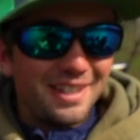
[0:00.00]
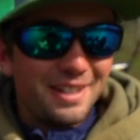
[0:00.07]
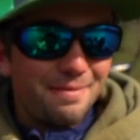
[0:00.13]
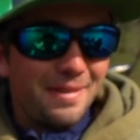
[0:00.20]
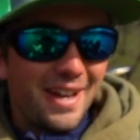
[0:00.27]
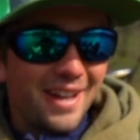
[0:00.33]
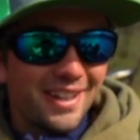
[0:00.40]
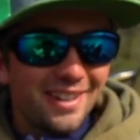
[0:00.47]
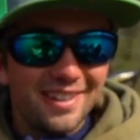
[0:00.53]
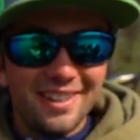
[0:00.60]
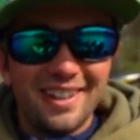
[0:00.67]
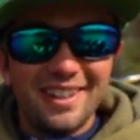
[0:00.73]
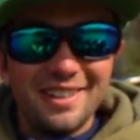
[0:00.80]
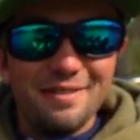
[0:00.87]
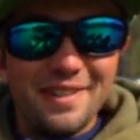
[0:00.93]
on the back
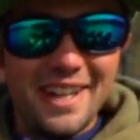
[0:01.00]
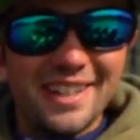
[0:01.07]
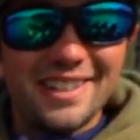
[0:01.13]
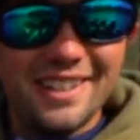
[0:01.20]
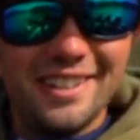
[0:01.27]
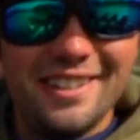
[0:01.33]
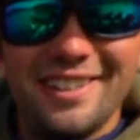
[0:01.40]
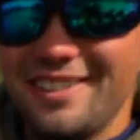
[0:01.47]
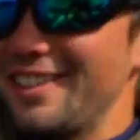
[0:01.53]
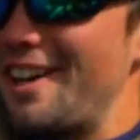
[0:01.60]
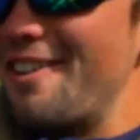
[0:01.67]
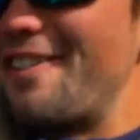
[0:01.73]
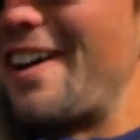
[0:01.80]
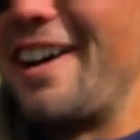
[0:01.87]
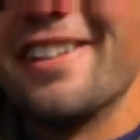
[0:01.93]
tail.
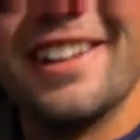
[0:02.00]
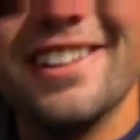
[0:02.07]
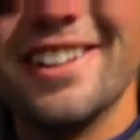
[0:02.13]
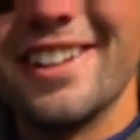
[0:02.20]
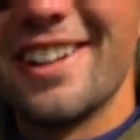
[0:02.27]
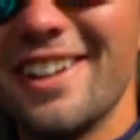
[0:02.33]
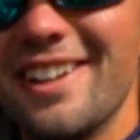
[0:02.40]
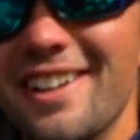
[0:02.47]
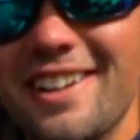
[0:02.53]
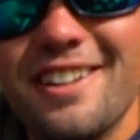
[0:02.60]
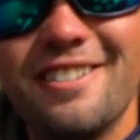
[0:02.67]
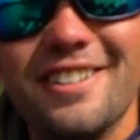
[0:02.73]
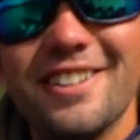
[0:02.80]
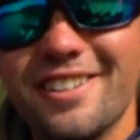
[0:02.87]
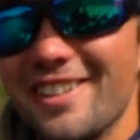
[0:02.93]
Love how they look
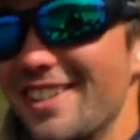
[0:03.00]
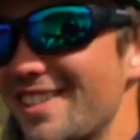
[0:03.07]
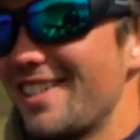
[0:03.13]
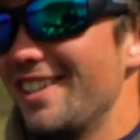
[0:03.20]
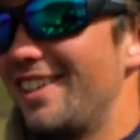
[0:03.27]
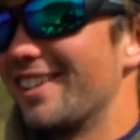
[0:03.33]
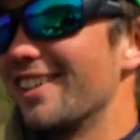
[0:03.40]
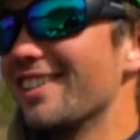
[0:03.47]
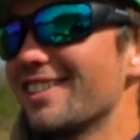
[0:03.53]
when they're this young.